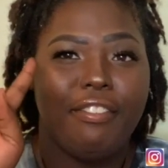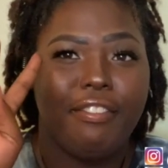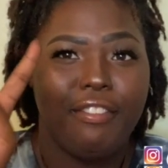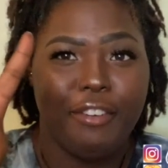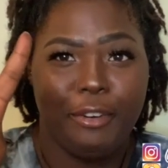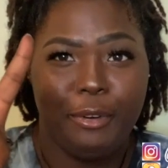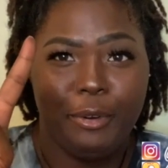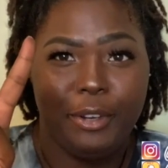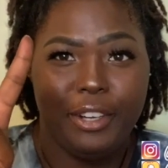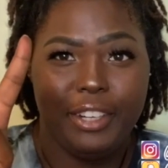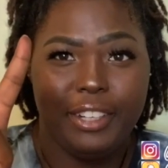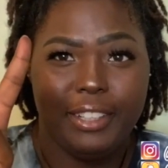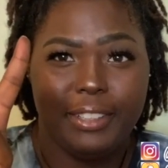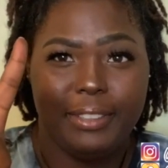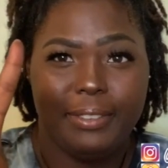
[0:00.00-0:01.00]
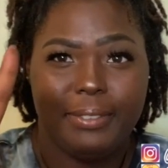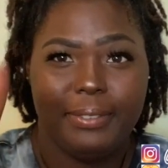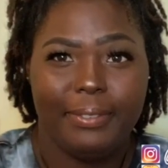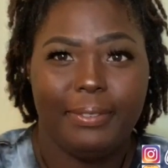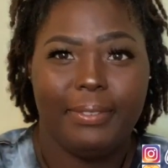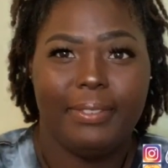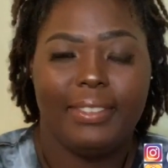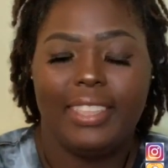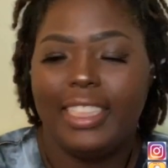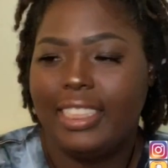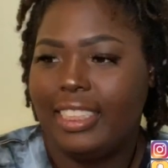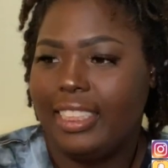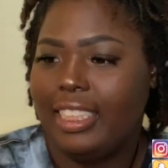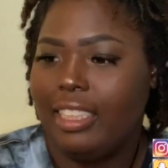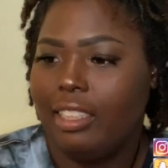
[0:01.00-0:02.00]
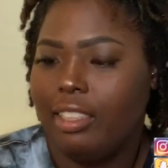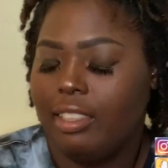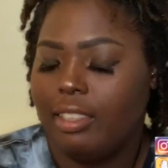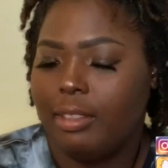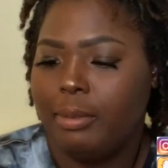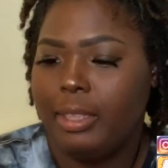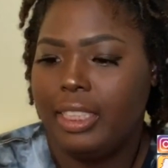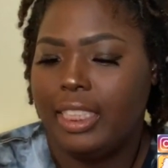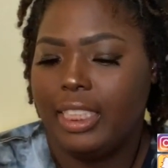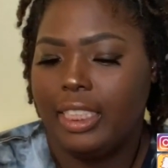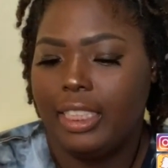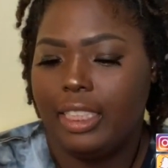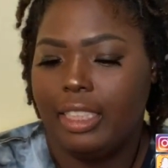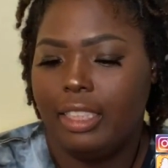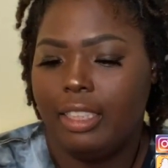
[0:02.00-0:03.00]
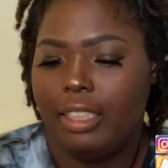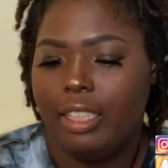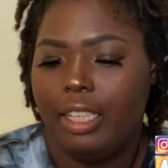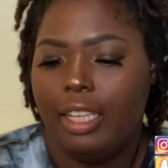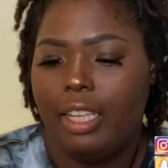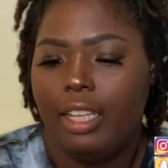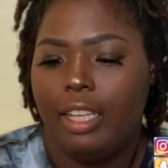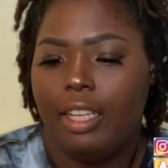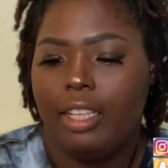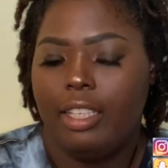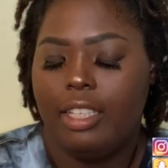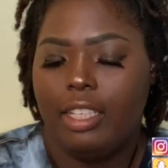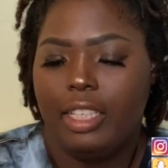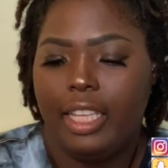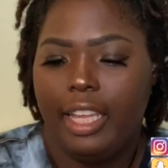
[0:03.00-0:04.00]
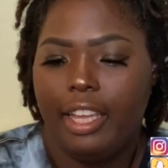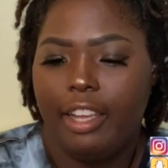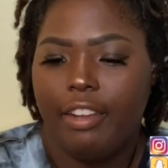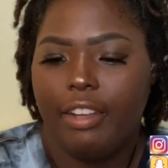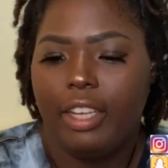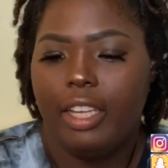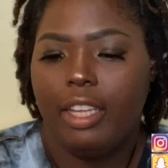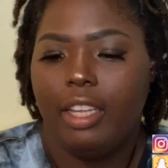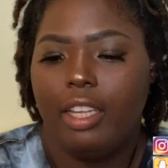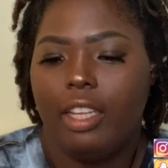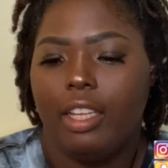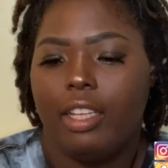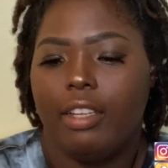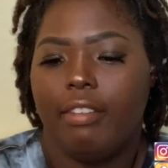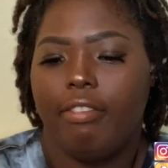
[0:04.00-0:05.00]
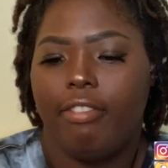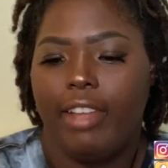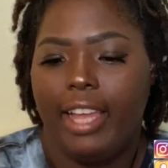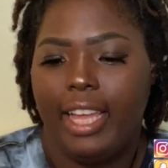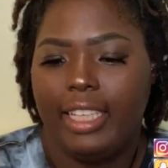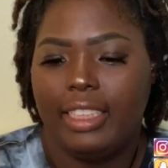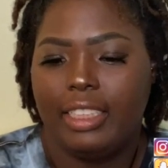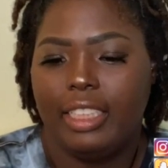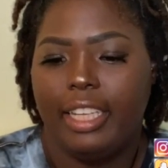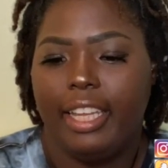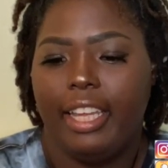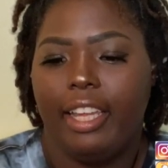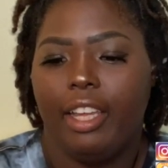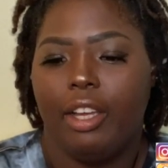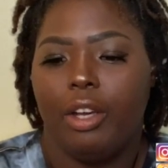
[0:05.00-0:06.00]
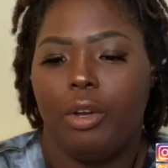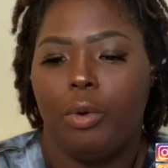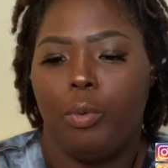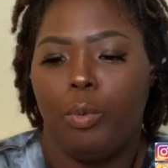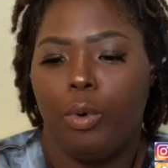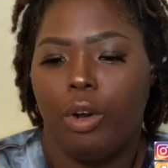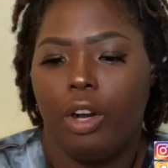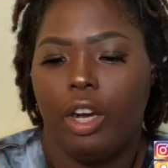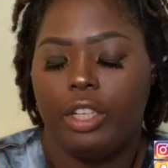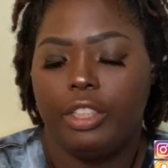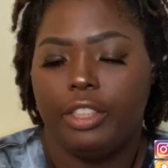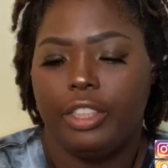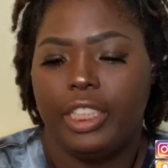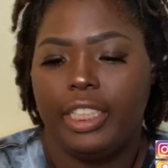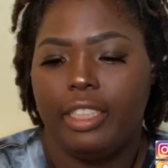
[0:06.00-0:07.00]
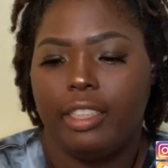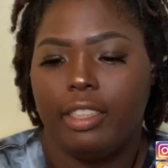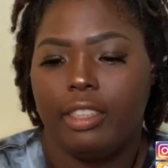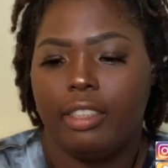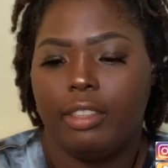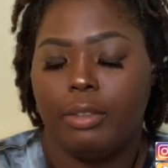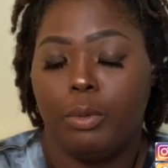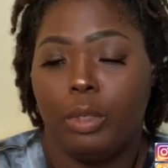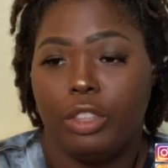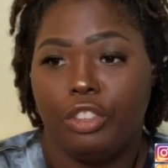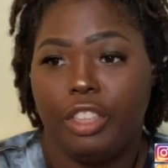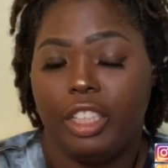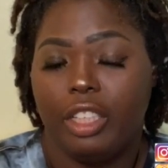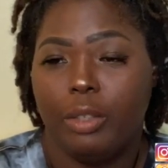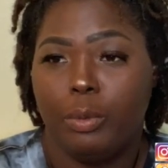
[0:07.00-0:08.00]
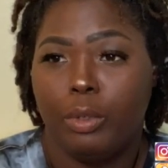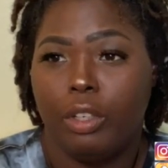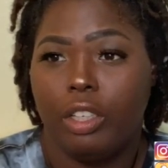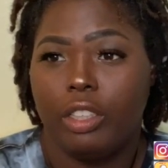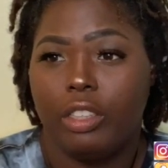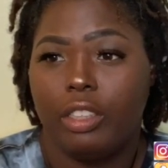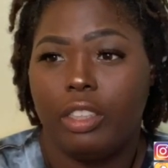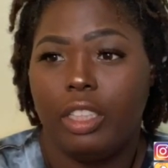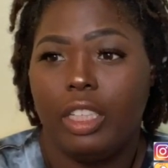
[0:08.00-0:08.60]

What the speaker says: 4. Let's see. We did the dairy, fasting, watering, drinking water.